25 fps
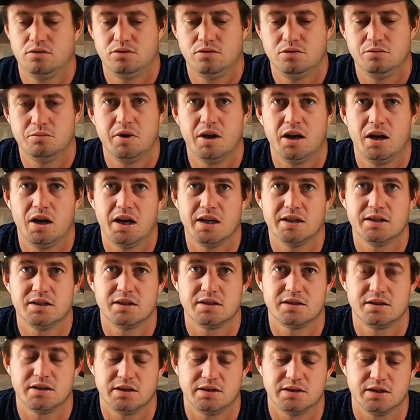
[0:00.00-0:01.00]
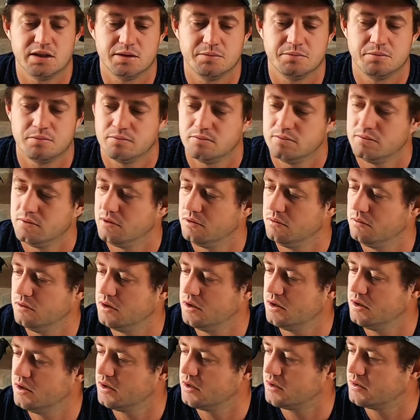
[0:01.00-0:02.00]
to my lighter setup and I want
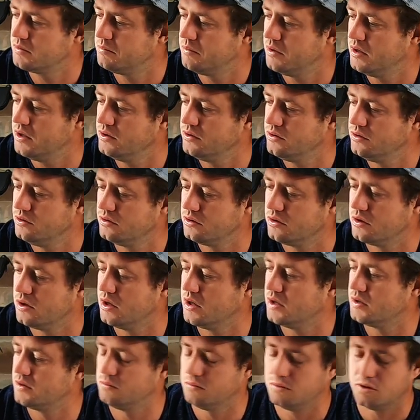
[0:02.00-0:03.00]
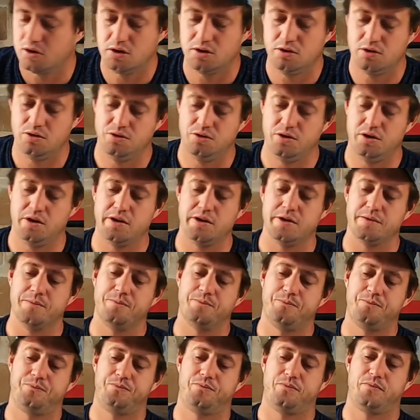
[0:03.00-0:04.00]
to explain to you guys what I do here
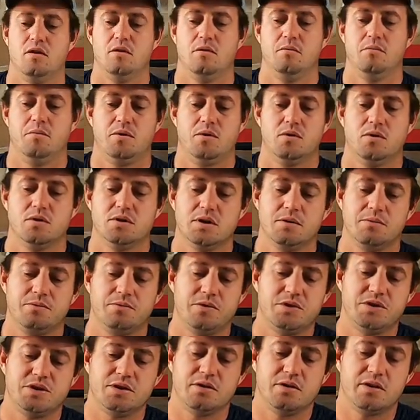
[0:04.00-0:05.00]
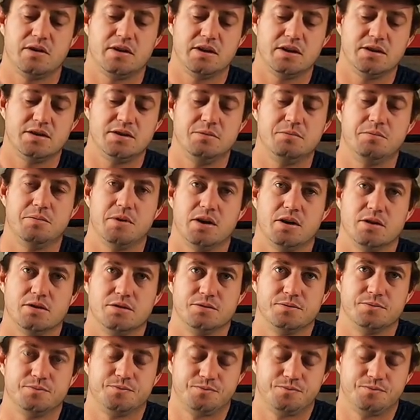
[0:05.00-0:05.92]
because I'm fishing 30 pound